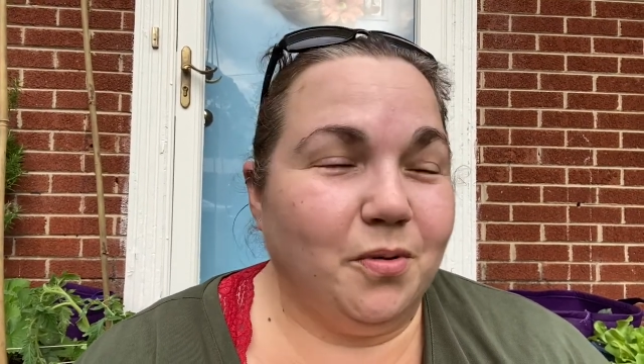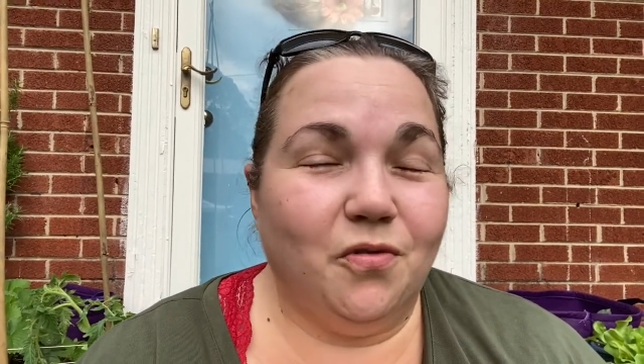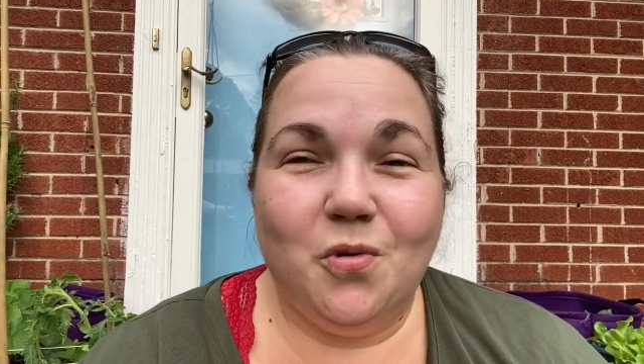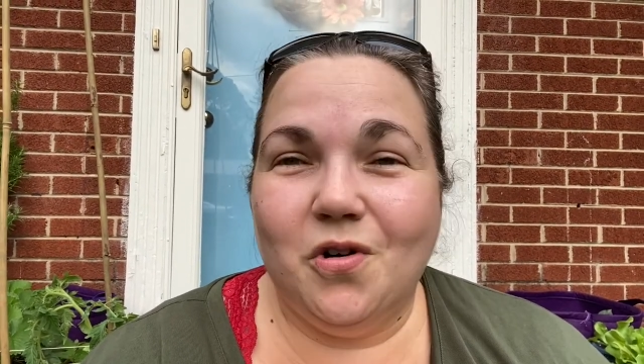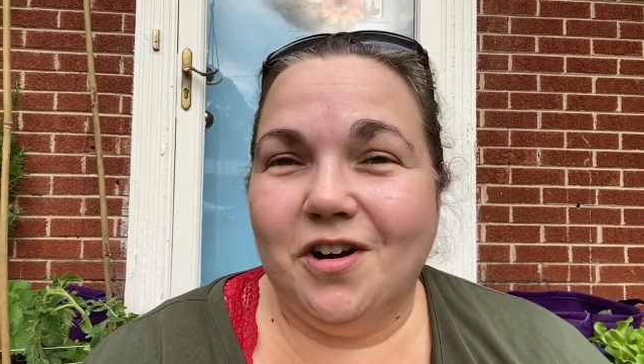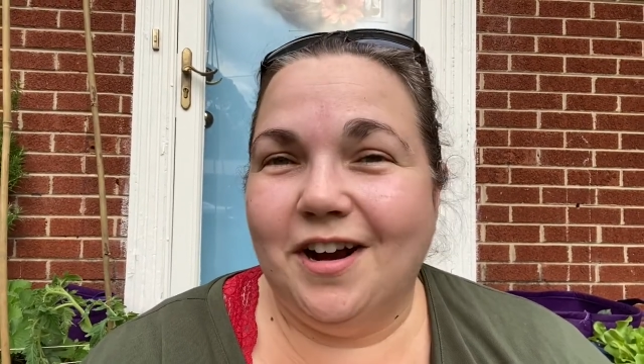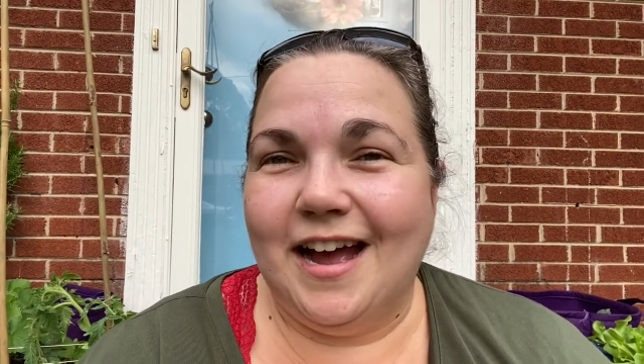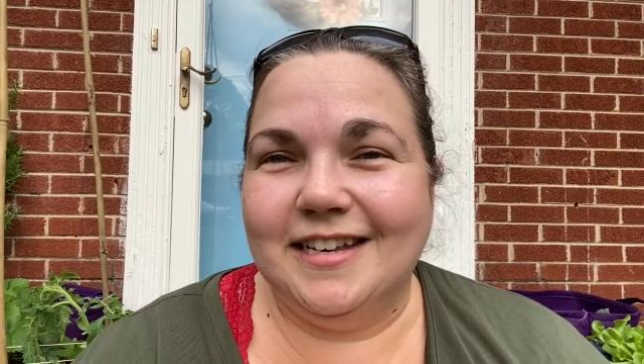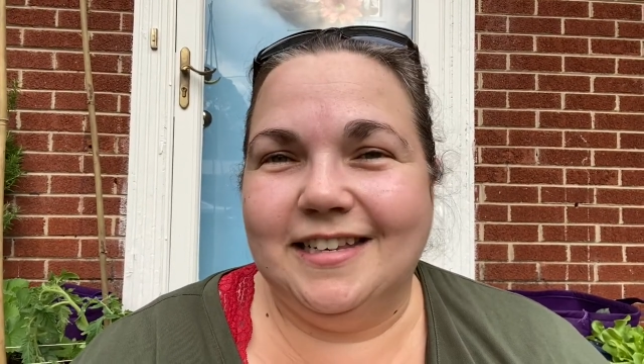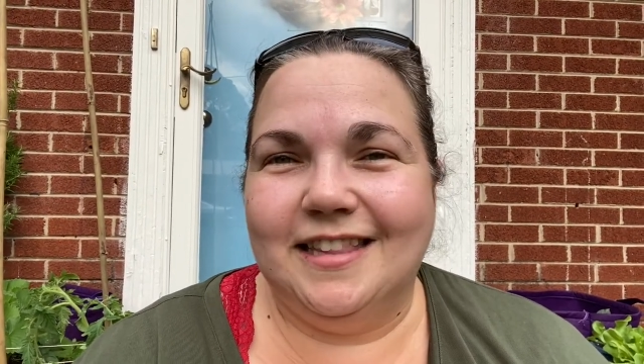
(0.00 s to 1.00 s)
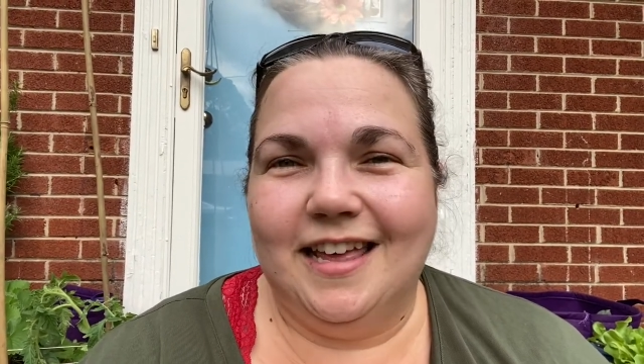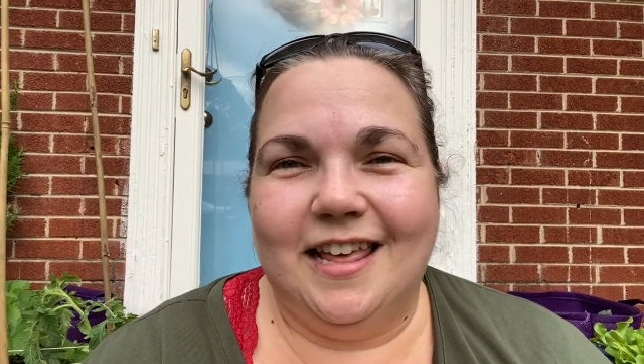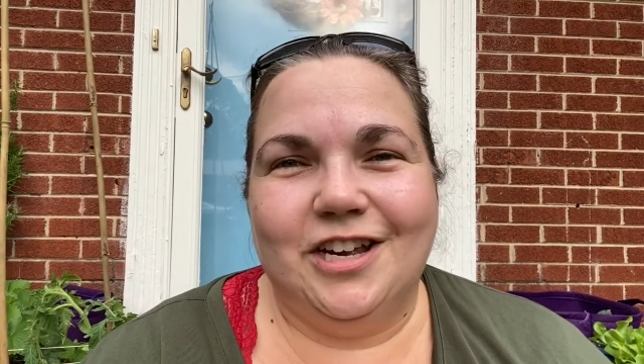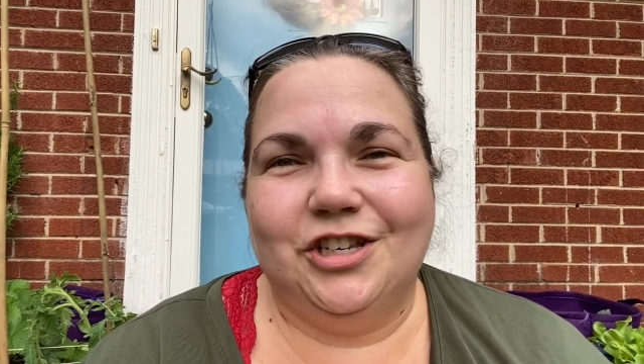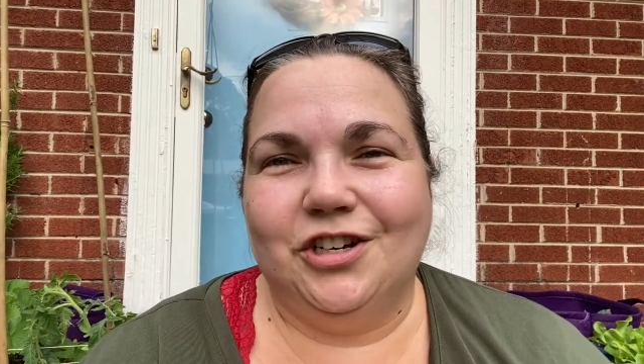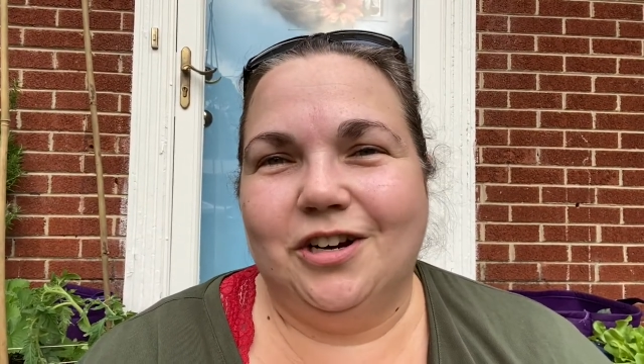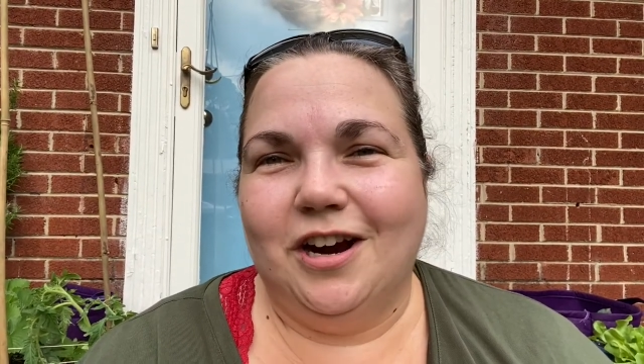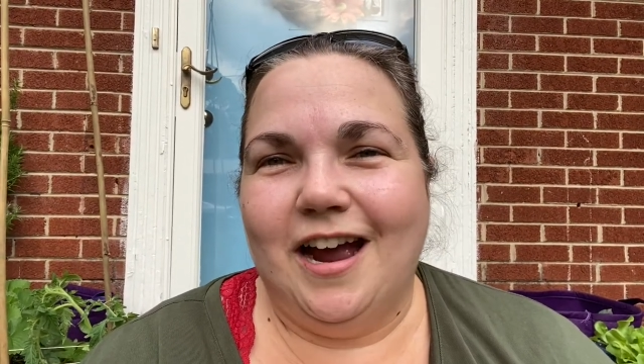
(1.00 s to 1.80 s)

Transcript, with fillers: Before I did that last year,